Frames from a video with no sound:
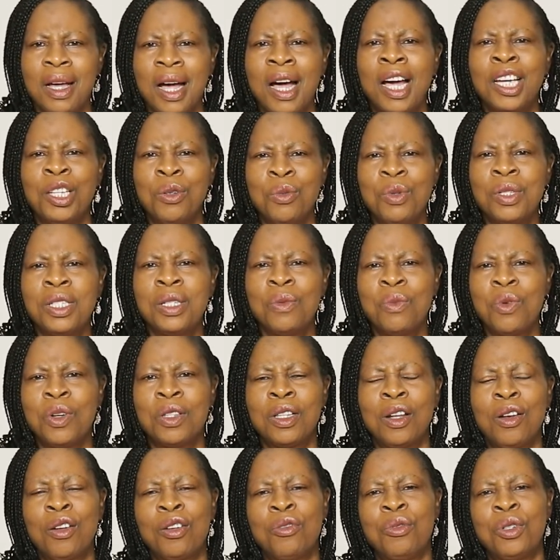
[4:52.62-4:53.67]
And you will see what
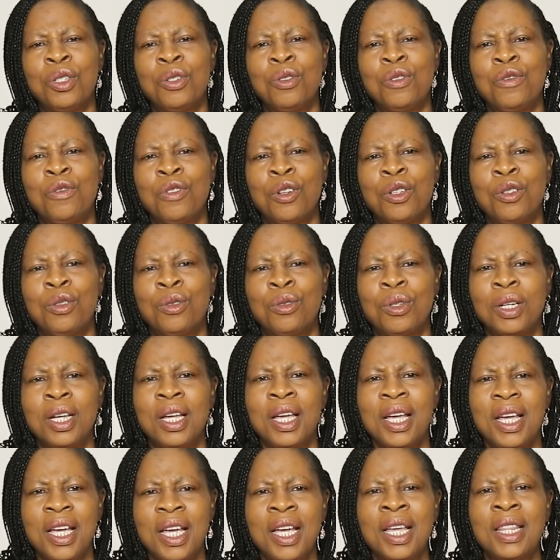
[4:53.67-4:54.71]
the Lord will do for you
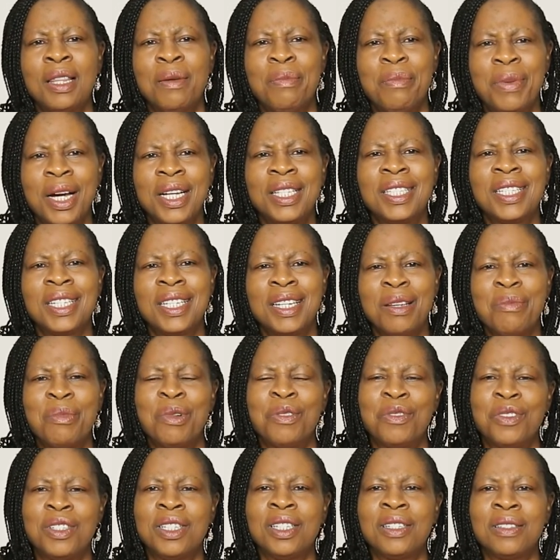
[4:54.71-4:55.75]
in the mighty name
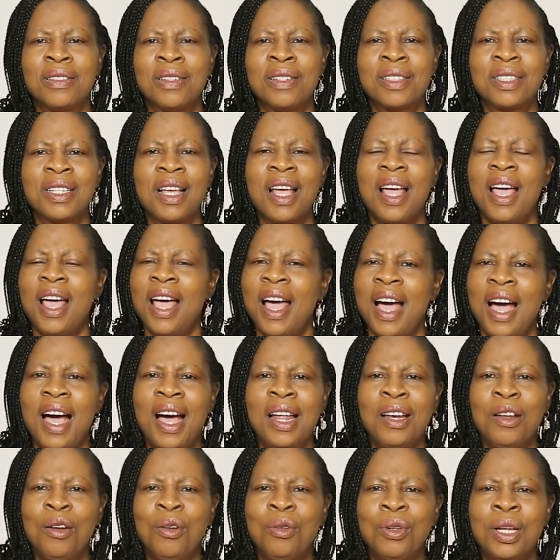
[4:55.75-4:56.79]
of Jesus.
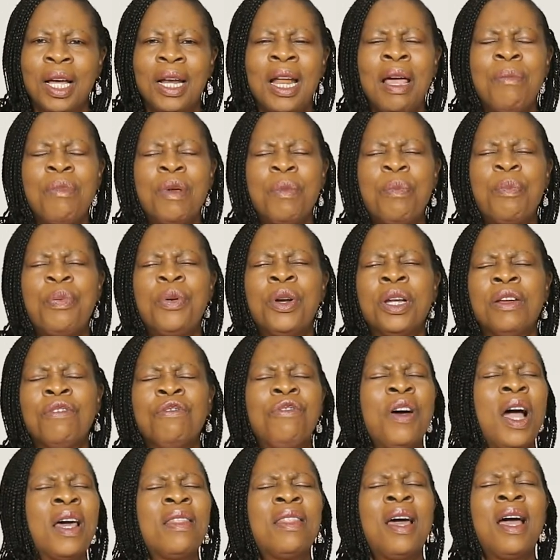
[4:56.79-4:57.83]
Hallelujah. Let me pray.
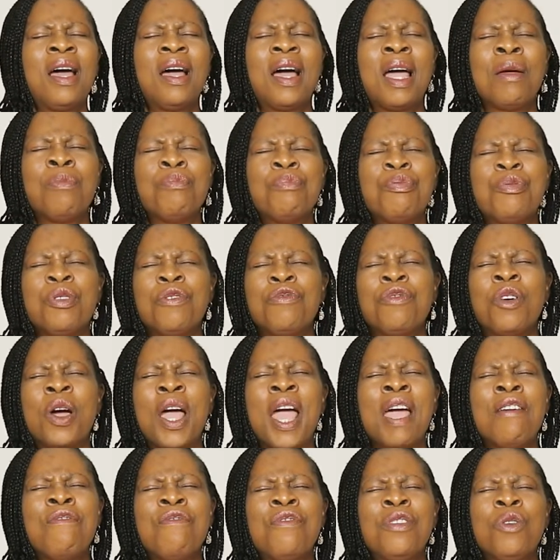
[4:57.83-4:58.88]
Father, I pray for
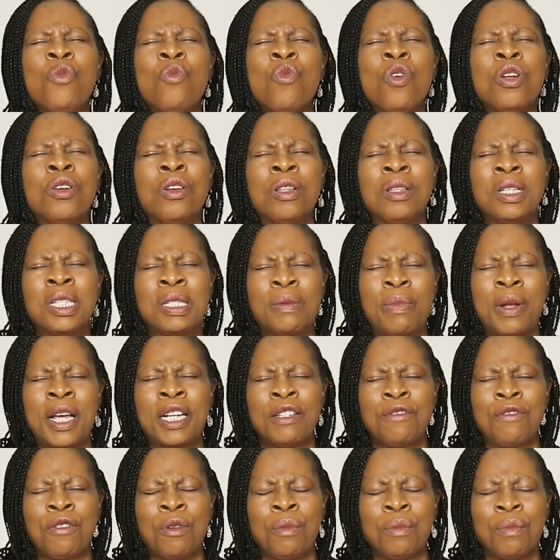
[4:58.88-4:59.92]
everyone on this
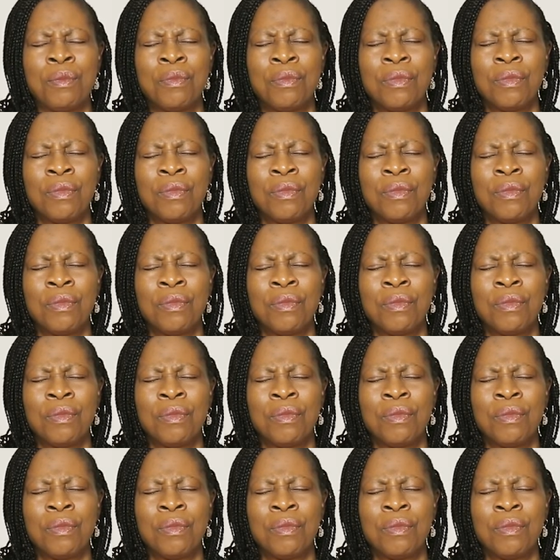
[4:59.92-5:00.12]
platform.